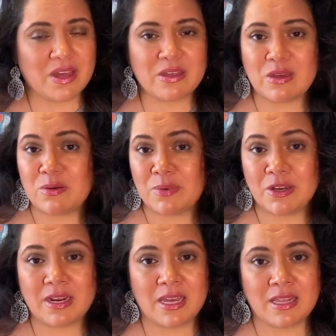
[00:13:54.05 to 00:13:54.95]
You
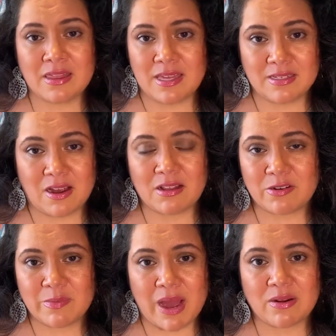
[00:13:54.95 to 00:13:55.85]
put in the dollar
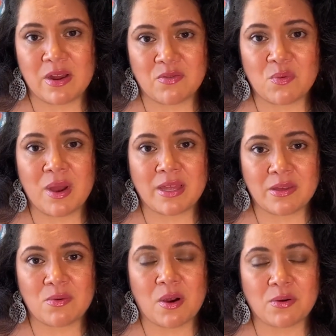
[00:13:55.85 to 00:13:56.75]
amount of what you
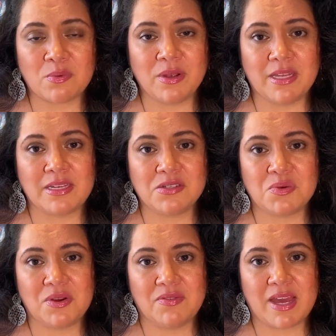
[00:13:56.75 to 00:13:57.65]
are willing to
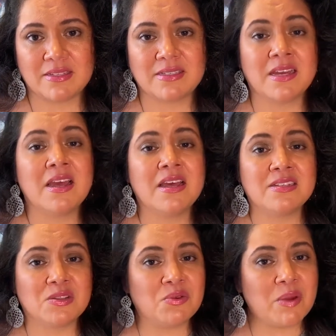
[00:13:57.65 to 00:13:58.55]
invest.
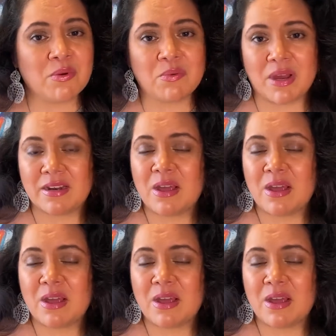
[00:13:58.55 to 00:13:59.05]
So number one,